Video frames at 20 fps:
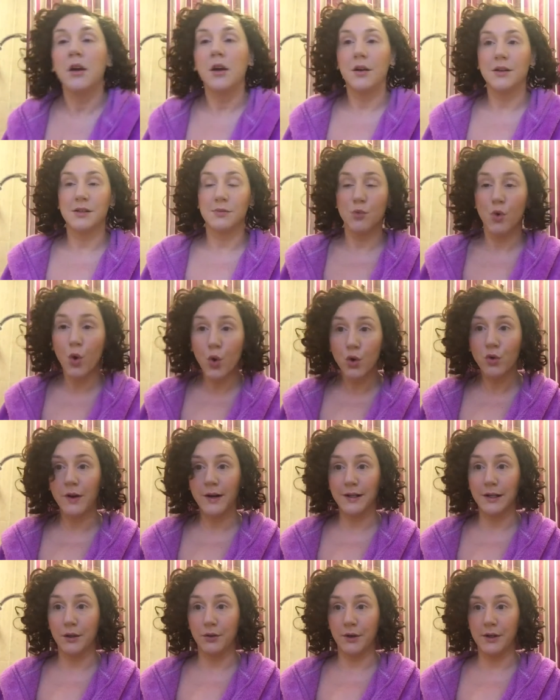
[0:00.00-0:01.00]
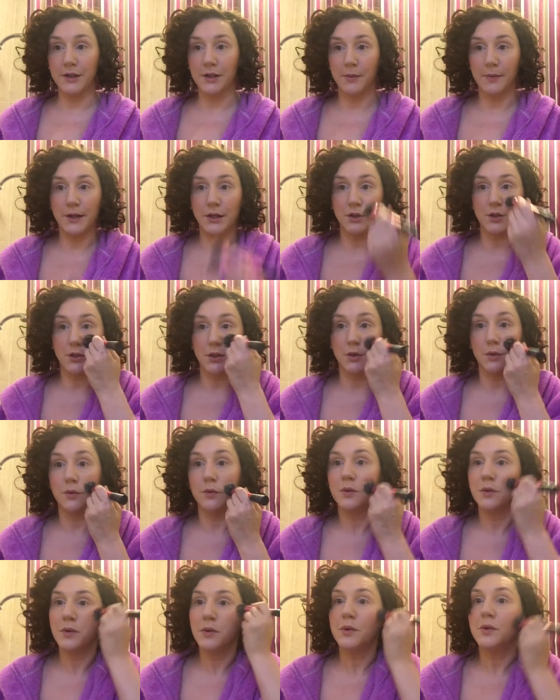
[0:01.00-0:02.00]
Because I'm already 3-dimensional.
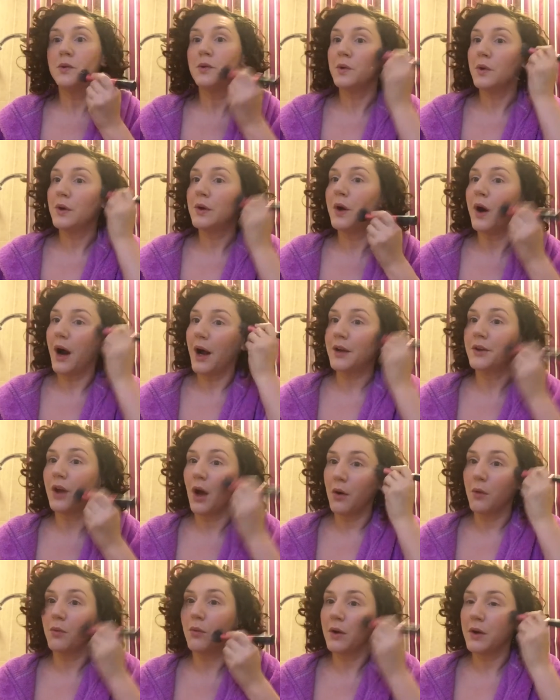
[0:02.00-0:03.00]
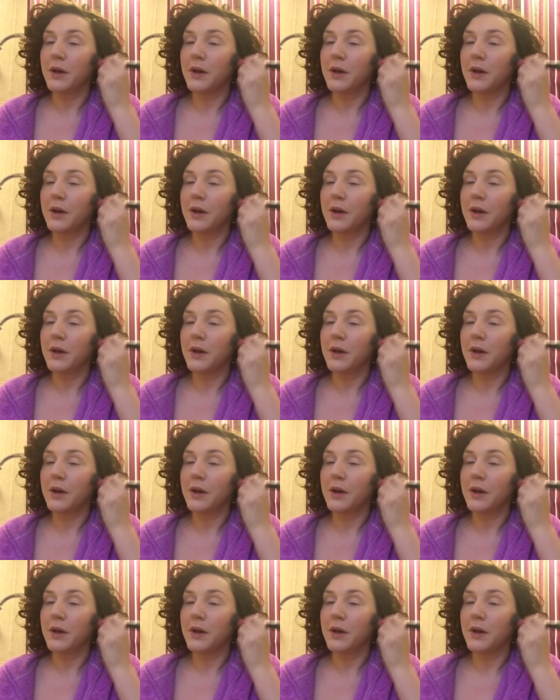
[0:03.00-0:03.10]
I don't